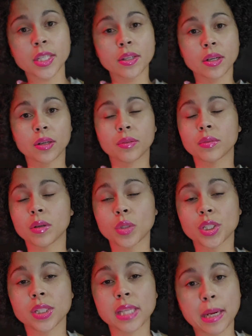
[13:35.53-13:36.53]

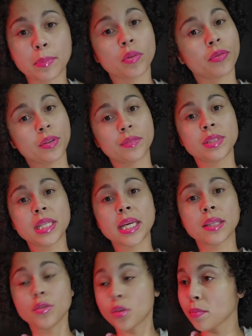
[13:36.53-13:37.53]
which is April
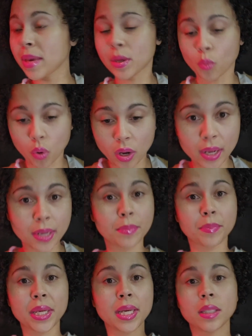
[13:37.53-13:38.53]
15th. You can make
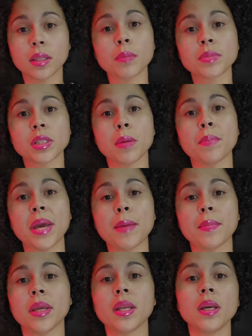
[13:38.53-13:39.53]
one big lump sum
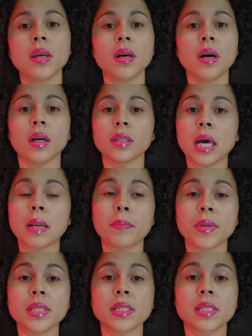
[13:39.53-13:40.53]
payment. A lot of
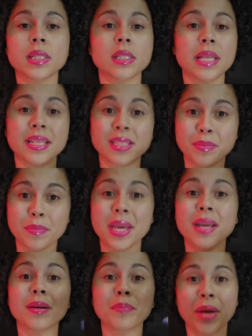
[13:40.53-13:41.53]
businesses like to
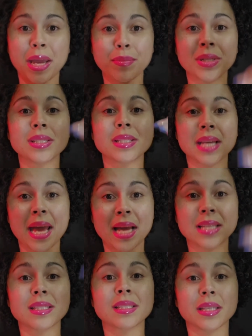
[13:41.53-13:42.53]
make payments
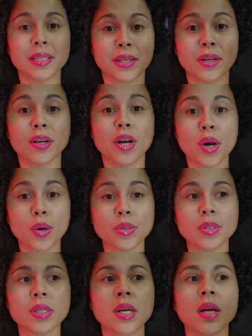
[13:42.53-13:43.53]
as the year
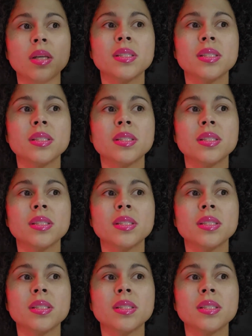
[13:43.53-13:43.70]
goes